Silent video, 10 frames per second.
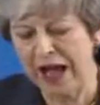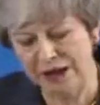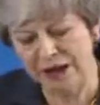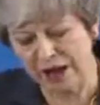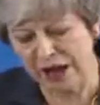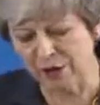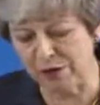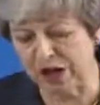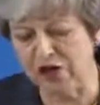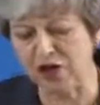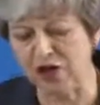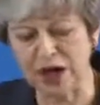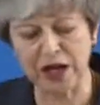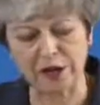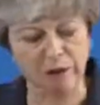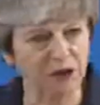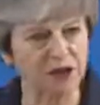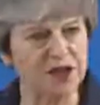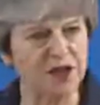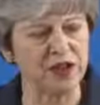and celebrate the shared
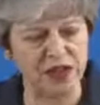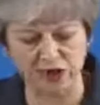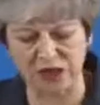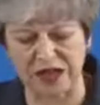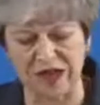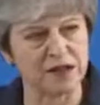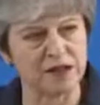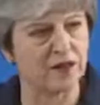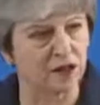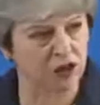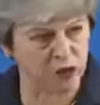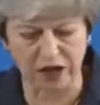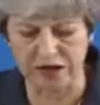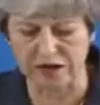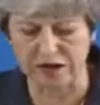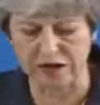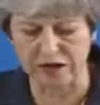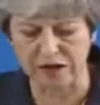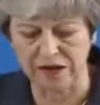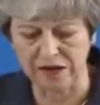bonds and interests that unite us.